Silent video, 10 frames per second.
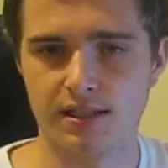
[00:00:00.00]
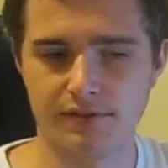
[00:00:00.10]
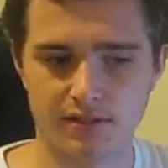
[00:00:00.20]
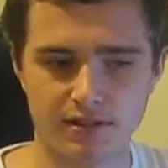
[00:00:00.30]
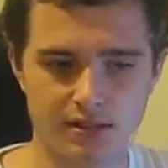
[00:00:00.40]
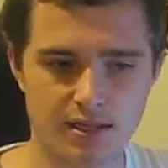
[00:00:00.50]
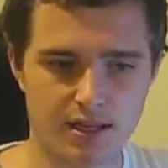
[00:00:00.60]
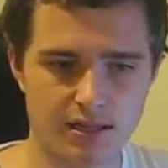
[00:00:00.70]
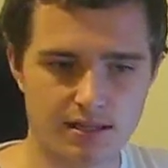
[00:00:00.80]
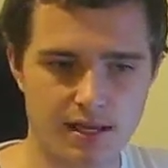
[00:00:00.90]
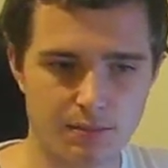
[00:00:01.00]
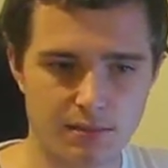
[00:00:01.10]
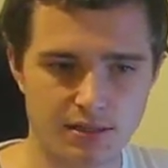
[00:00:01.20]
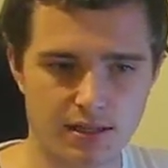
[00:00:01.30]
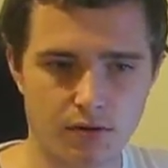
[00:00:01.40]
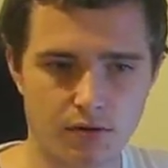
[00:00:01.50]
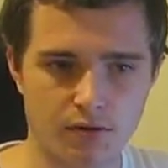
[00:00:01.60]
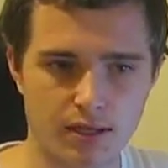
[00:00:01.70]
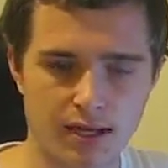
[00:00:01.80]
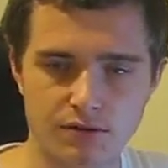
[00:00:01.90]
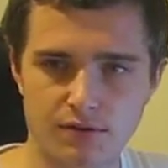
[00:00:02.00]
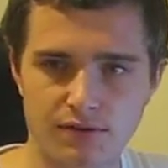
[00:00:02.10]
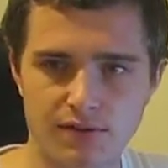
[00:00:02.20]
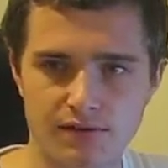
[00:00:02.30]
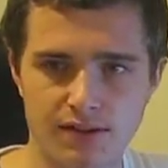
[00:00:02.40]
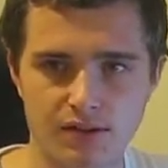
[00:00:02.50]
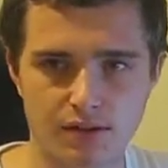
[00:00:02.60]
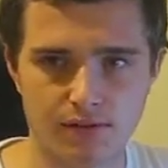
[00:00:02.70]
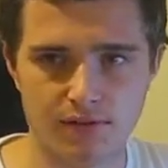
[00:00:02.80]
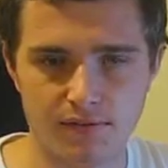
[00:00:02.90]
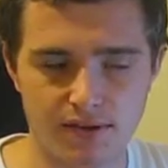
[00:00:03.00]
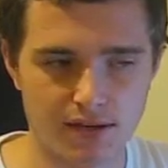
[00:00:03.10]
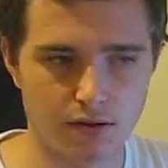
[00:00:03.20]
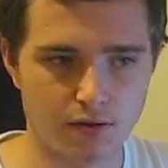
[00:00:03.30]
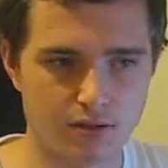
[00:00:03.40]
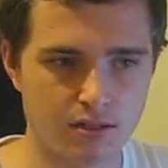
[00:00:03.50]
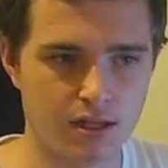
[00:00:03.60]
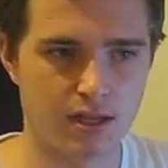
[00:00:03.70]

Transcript: If it's 10% on the 150, it's only $15.